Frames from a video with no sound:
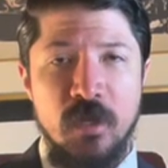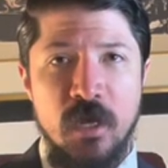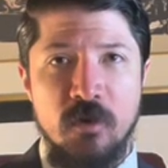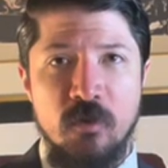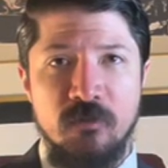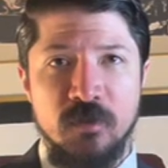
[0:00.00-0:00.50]

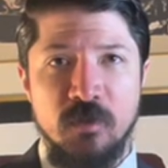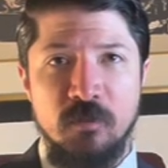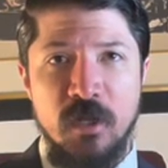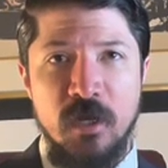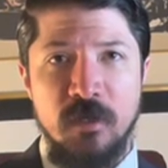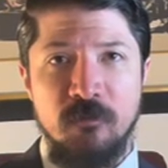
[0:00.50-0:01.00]
not
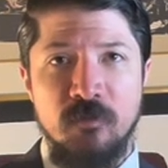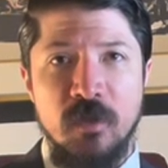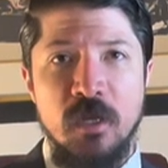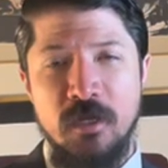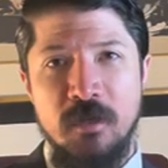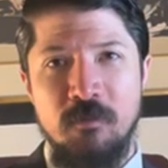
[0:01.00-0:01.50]
oversupplying.
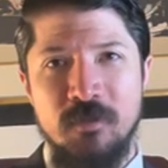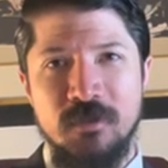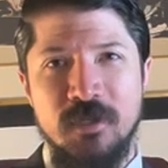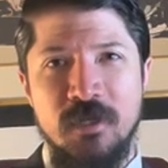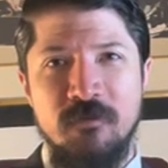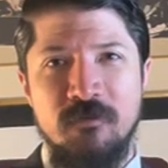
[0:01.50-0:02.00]

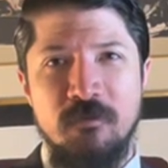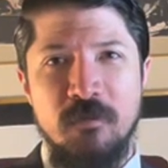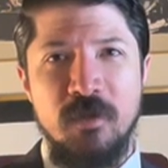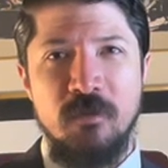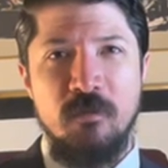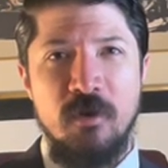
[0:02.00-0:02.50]
88% of
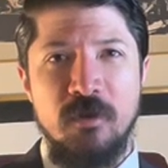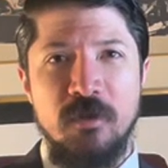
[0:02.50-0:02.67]
middle